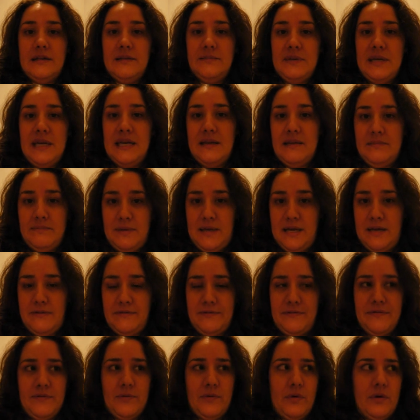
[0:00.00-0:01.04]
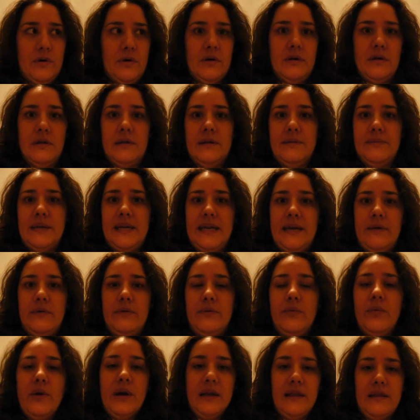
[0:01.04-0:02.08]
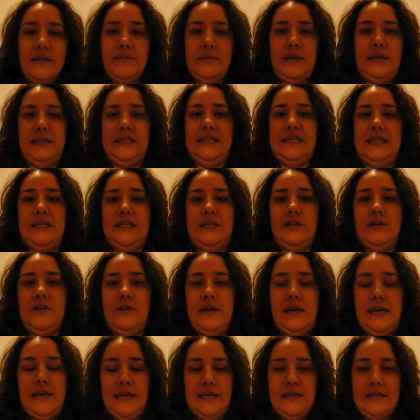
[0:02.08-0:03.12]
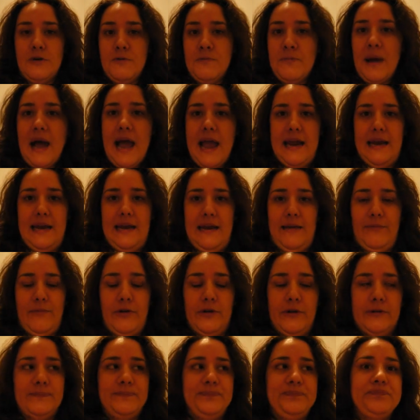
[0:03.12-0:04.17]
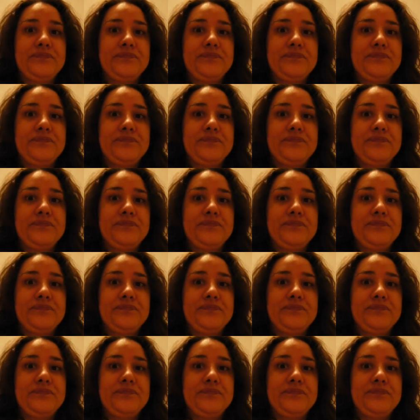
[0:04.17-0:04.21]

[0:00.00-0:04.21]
eliminate beef or eliminate one of the meats that you're eating. Don't buy it anymore.